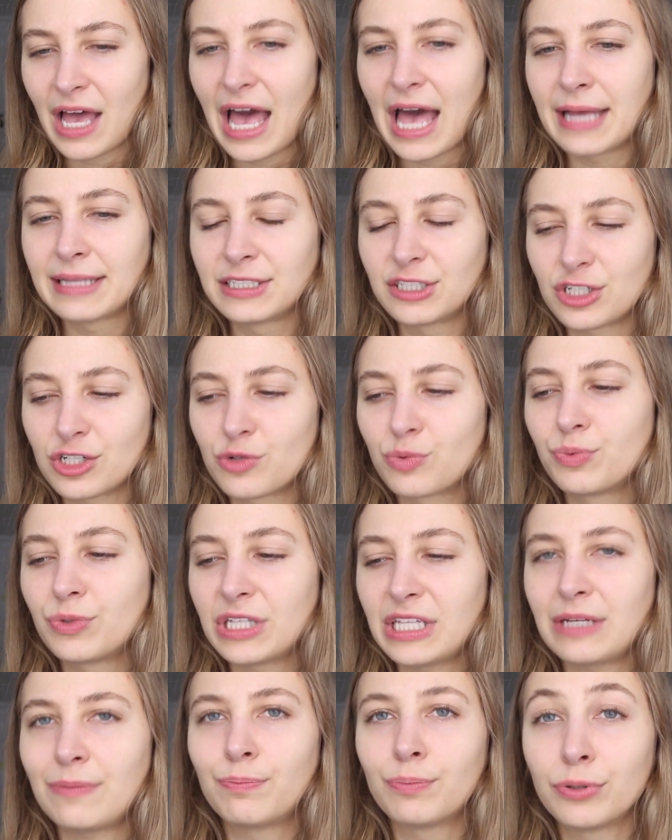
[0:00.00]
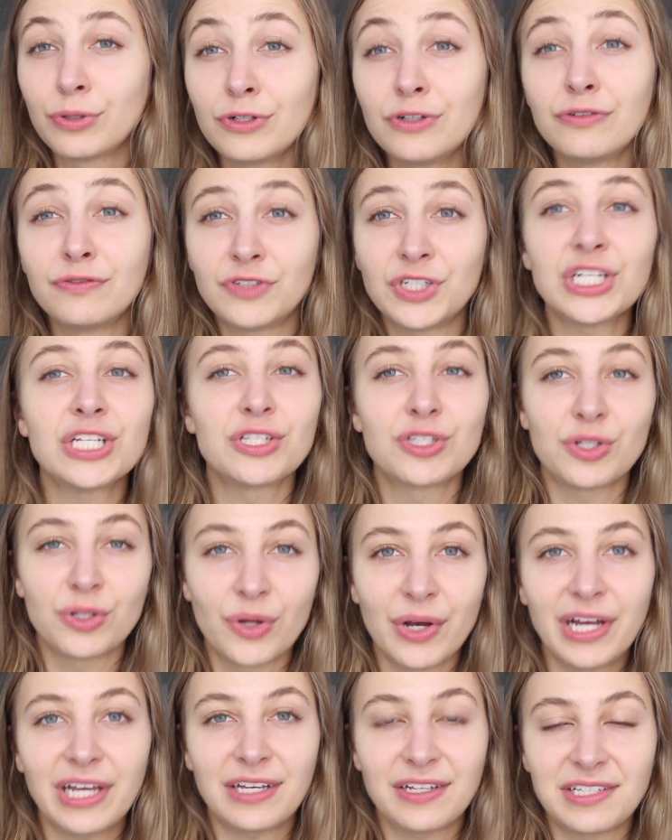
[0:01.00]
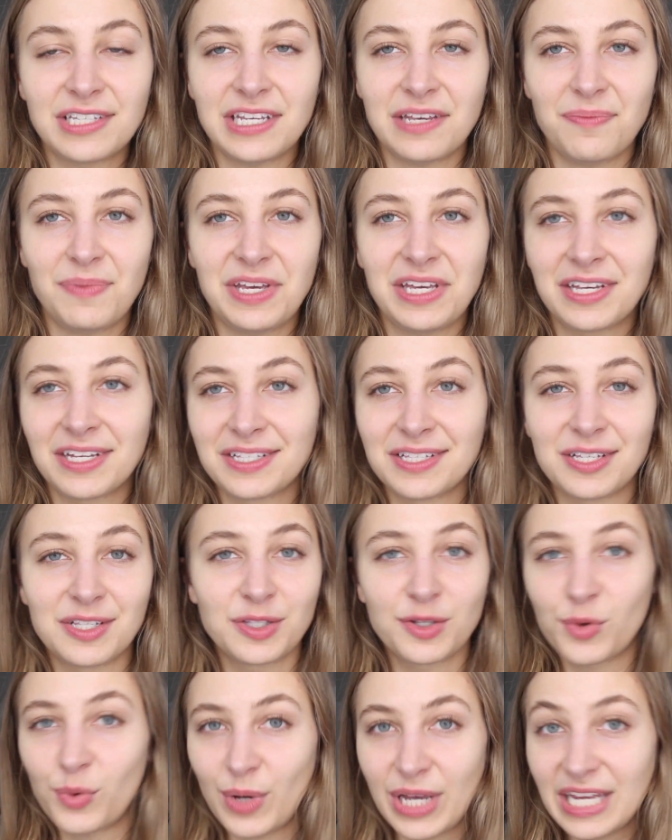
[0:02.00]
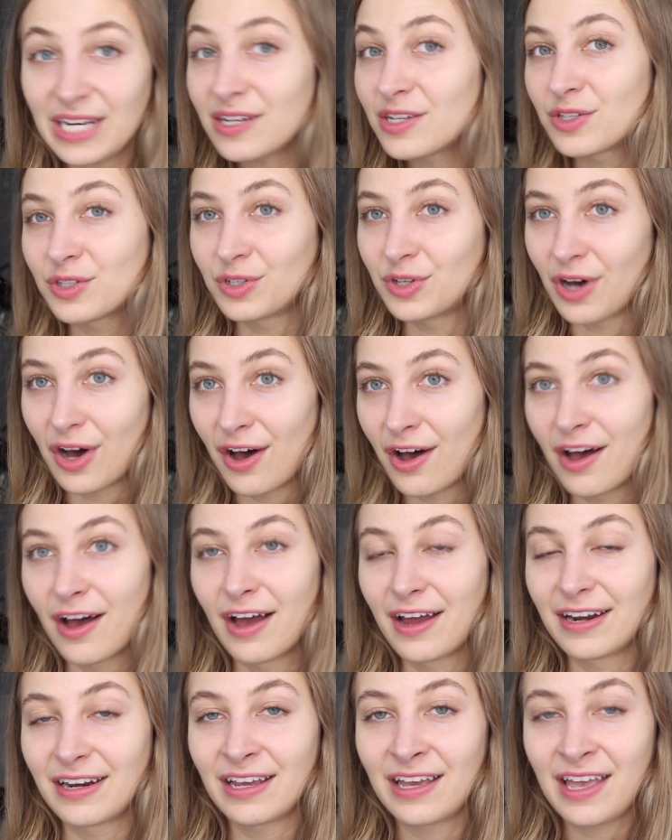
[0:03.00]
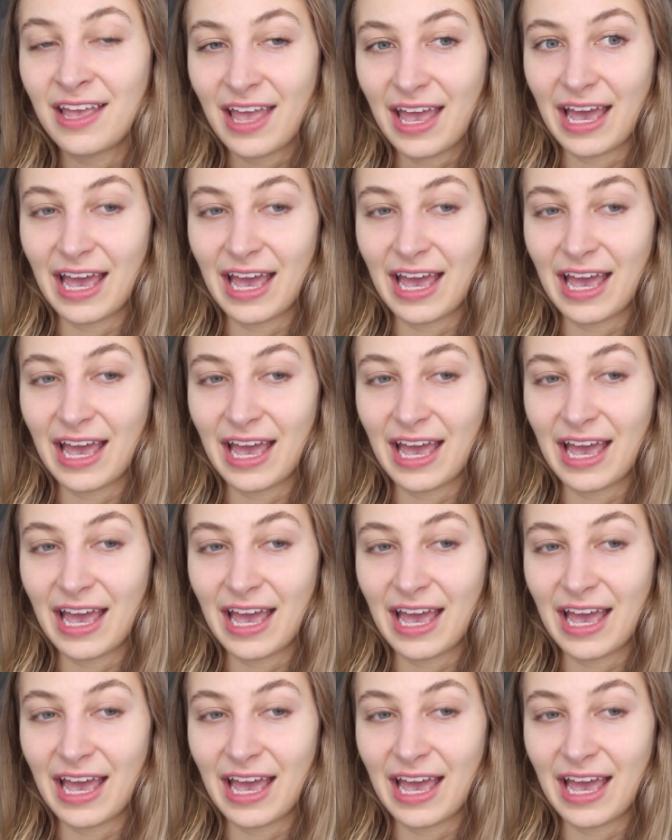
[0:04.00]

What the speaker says: and just really proved his loyalty, because his queen is gone,